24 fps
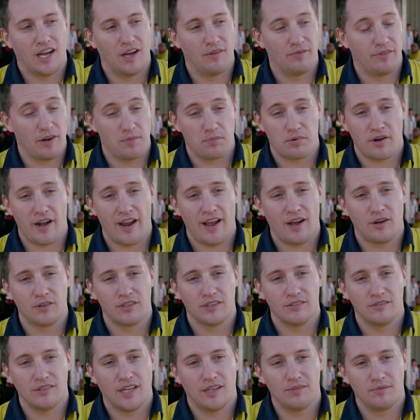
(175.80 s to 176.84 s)
I'm very proud
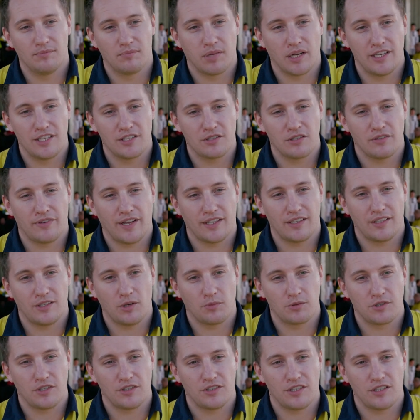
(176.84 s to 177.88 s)
and, and, pleased to have had the
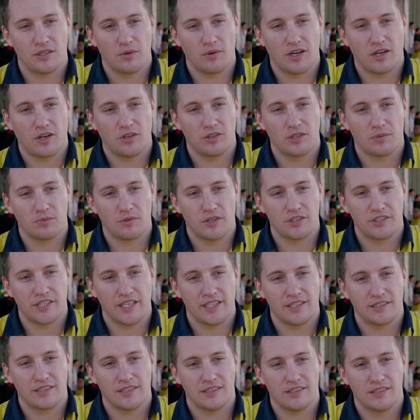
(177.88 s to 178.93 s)
opportunity to work on the
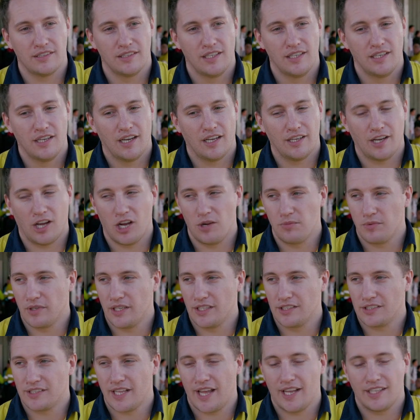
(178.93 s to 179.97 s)
project and, and hope that
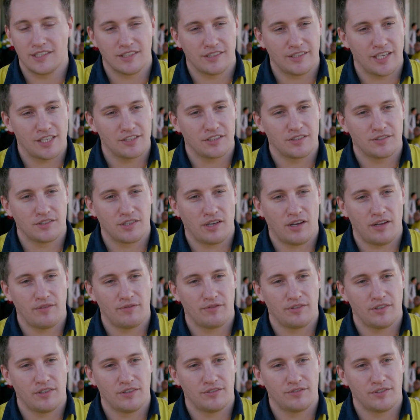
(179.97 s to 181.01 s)
it stands the test of time
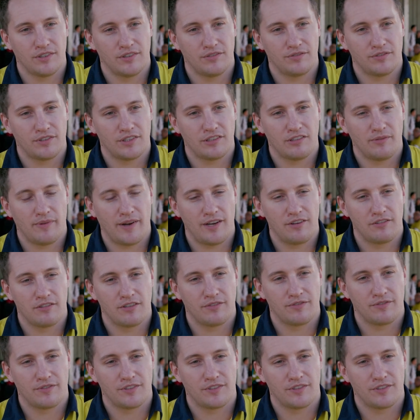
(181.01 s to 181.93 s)
for, for, for the remainder of